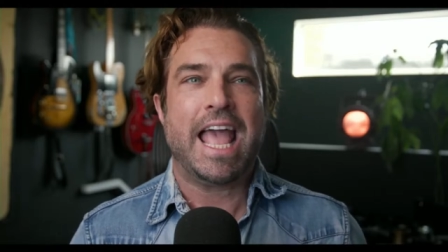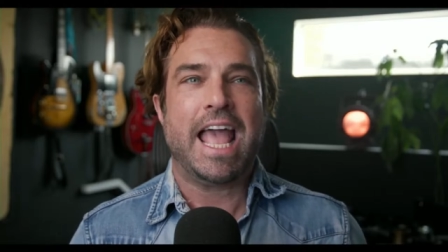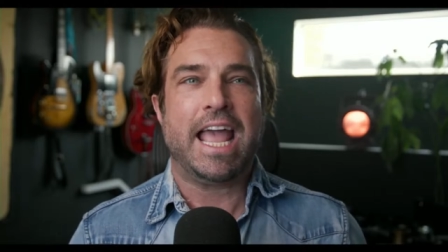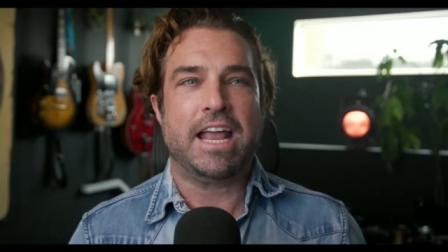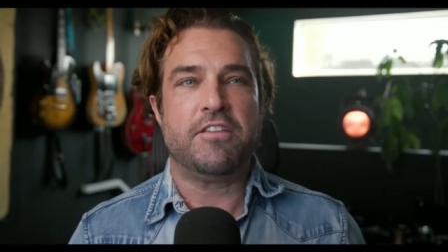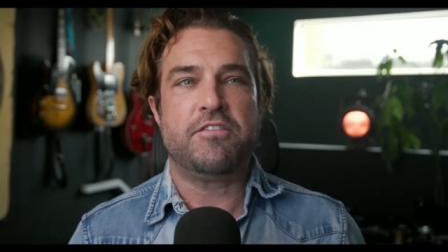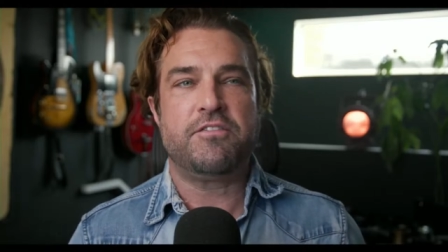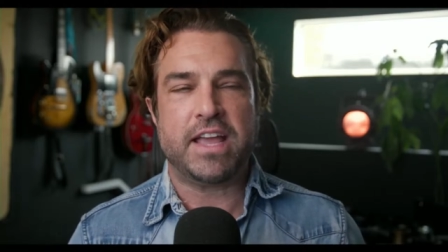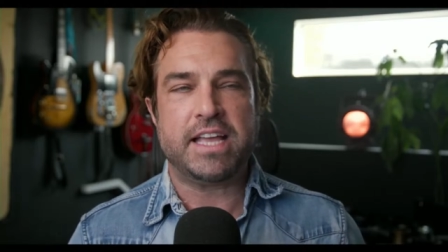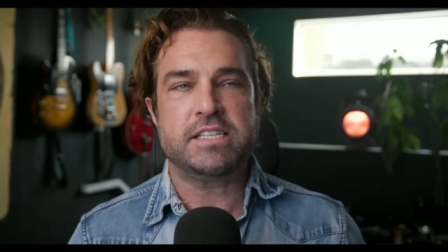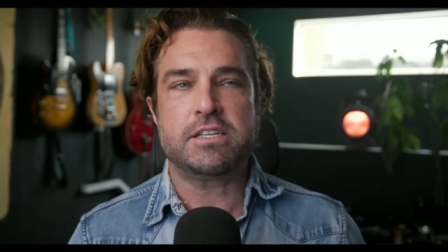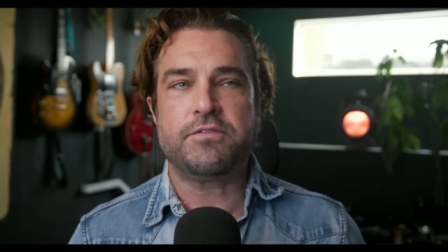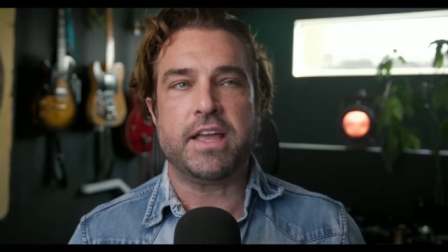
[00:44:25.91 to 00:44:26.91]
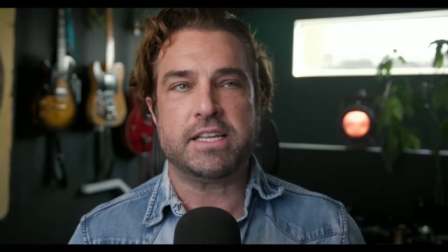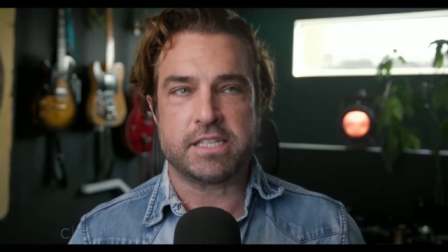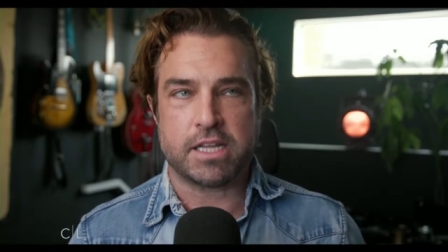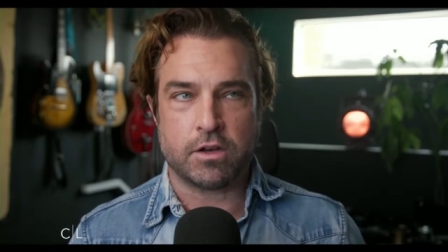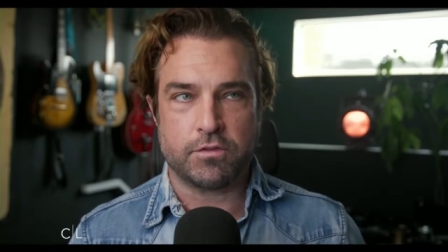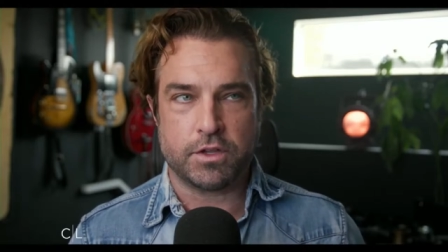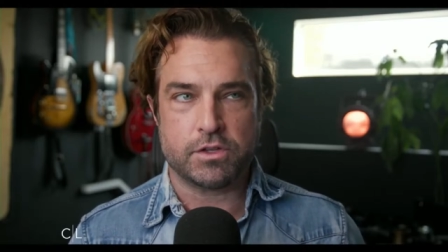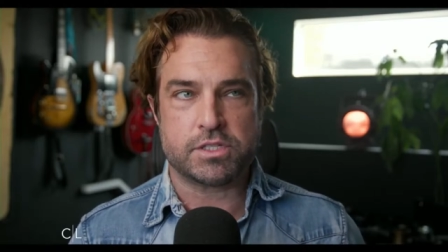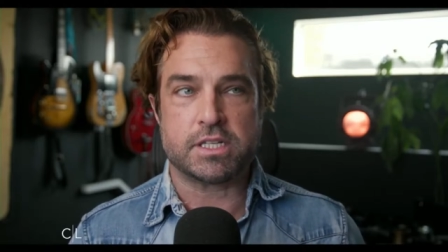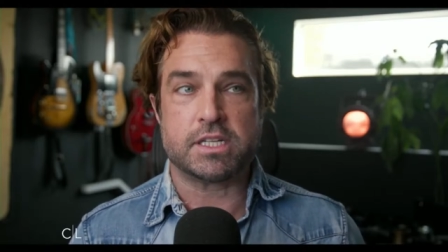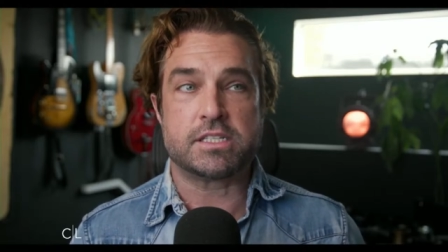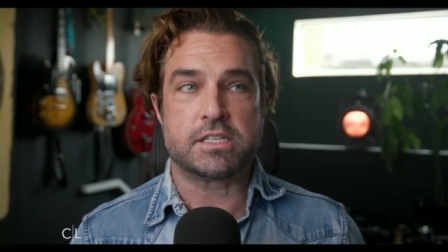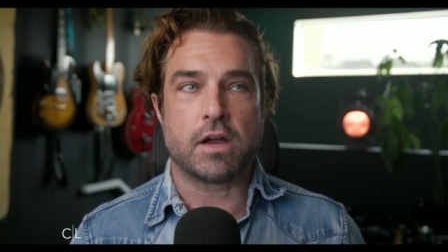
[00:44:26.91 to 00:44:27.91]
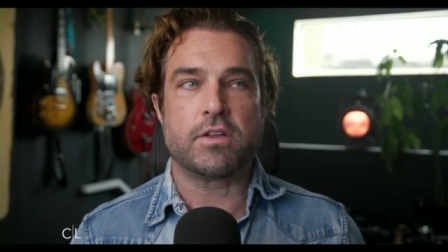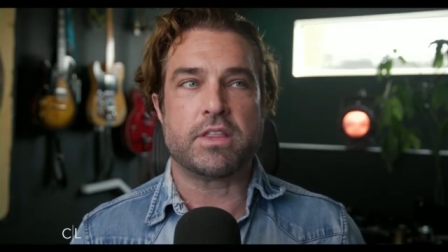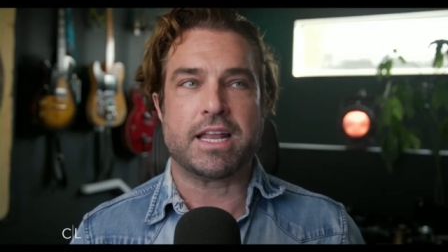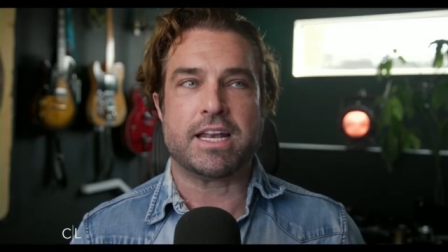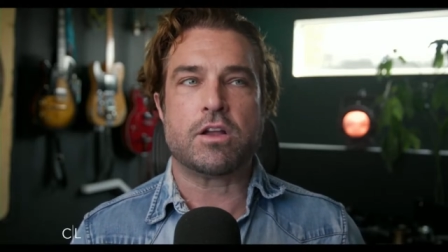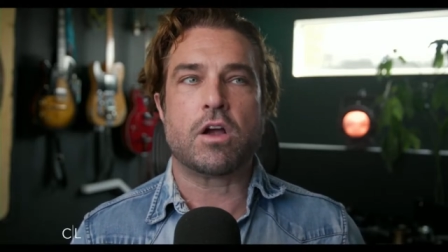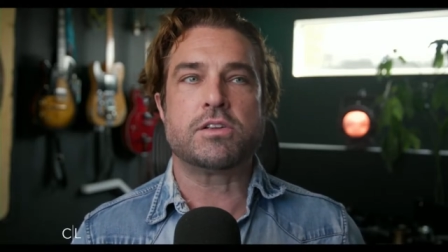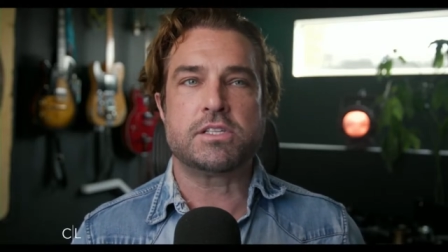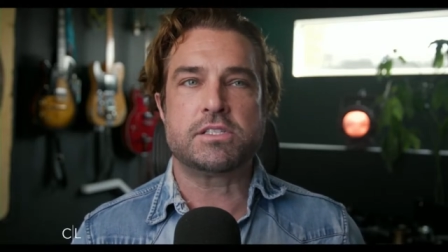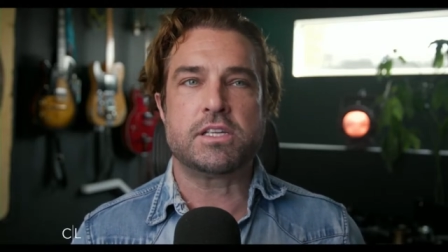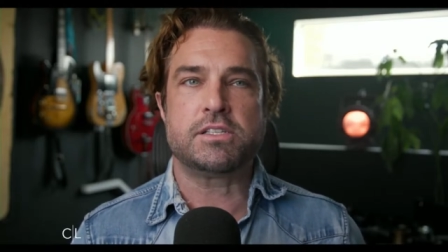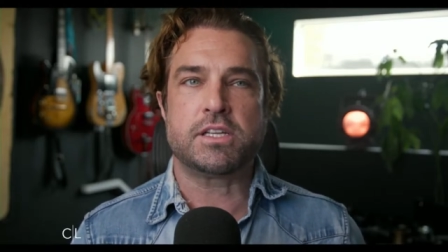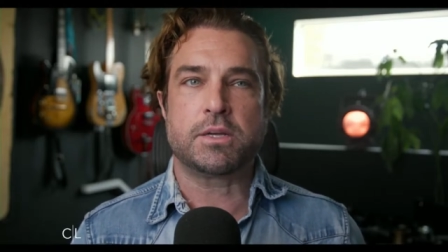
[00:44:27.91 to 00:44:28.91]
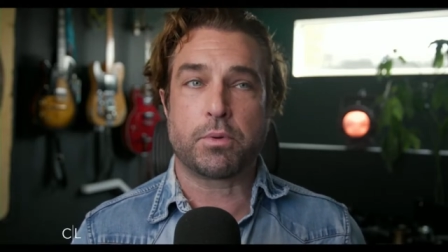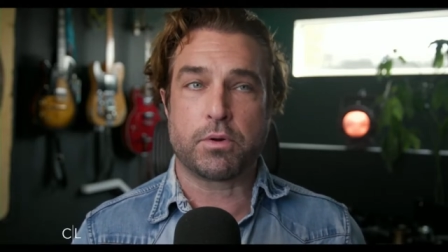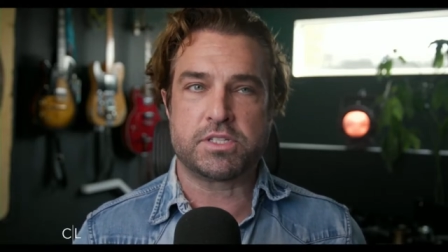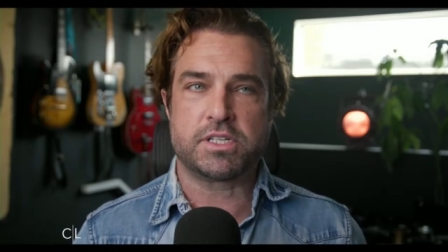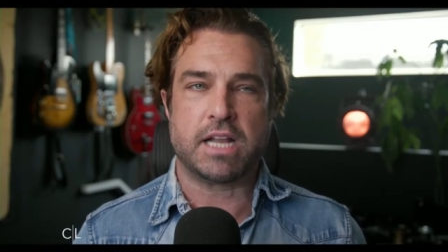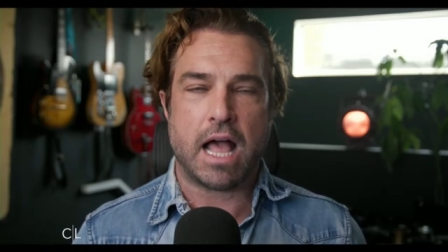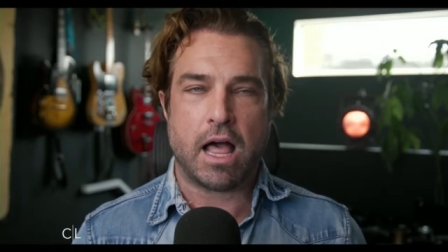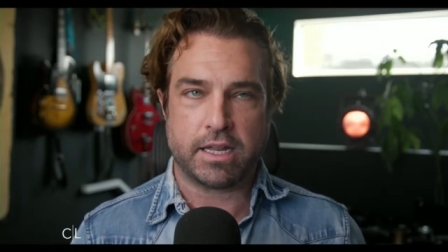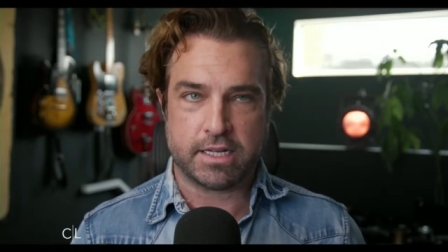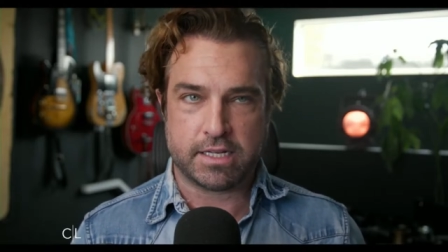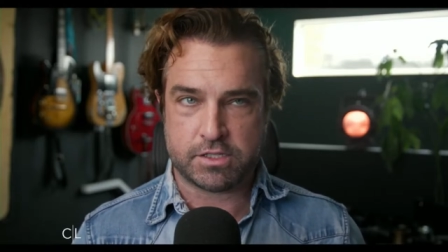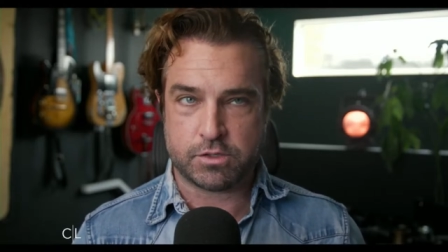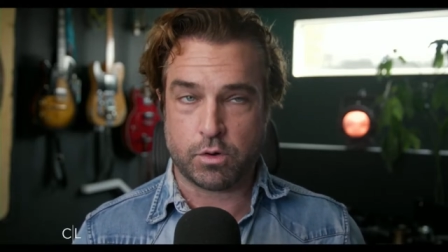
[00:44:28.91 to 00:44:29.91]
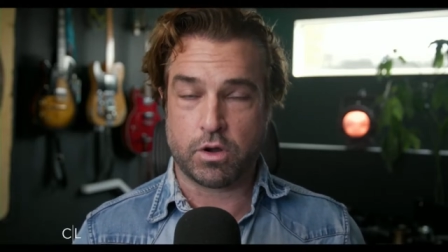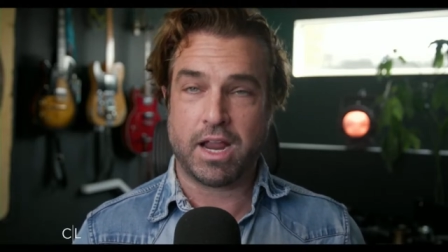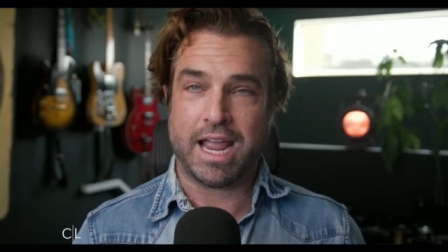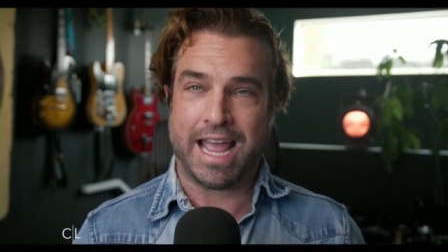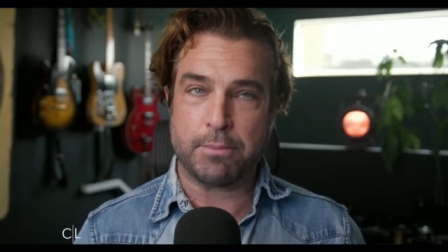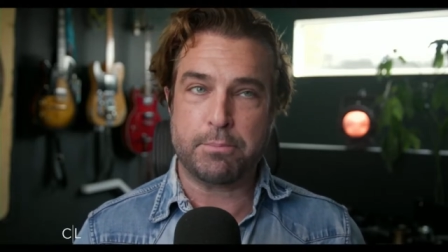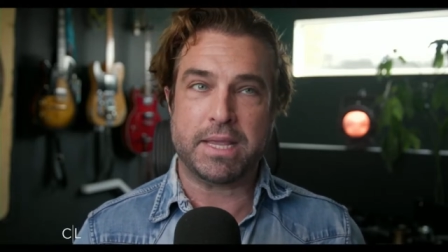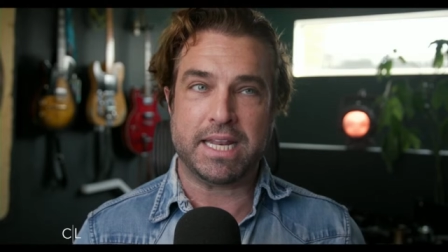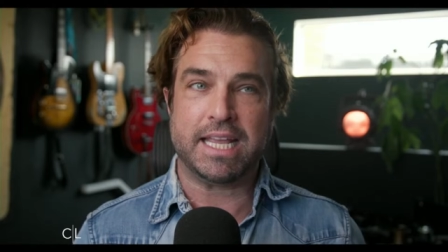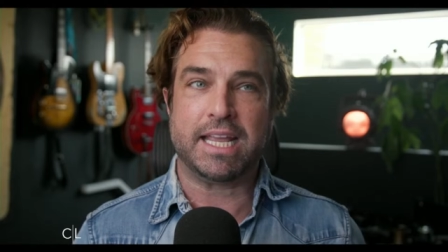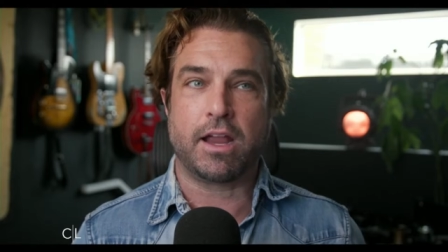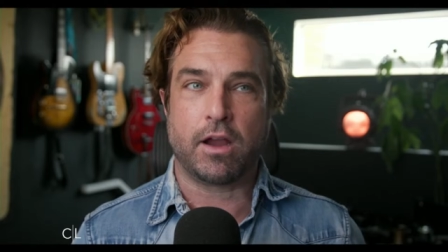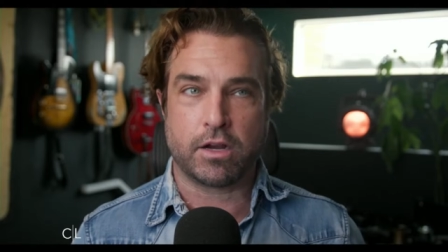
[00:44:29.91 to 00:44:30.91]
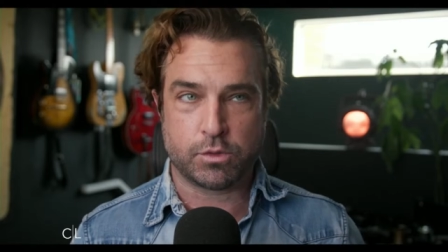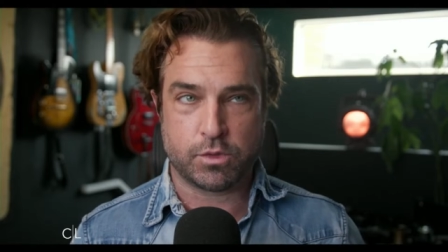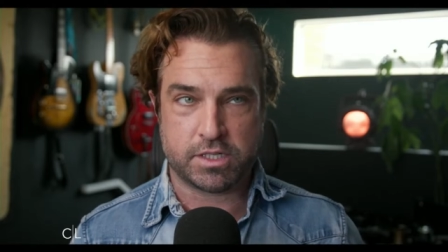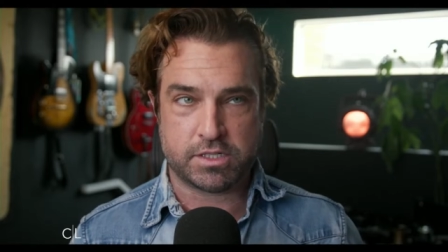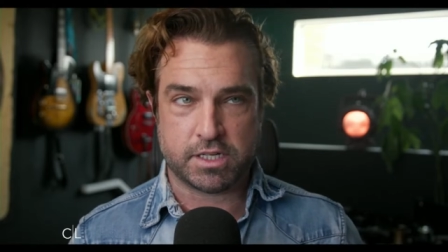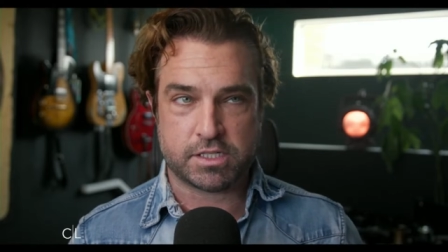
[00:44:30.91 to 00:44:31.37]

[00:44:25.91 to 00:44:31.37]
in face-to-face interviews and discovered that narcissistic personality disorder, NPD characteristics,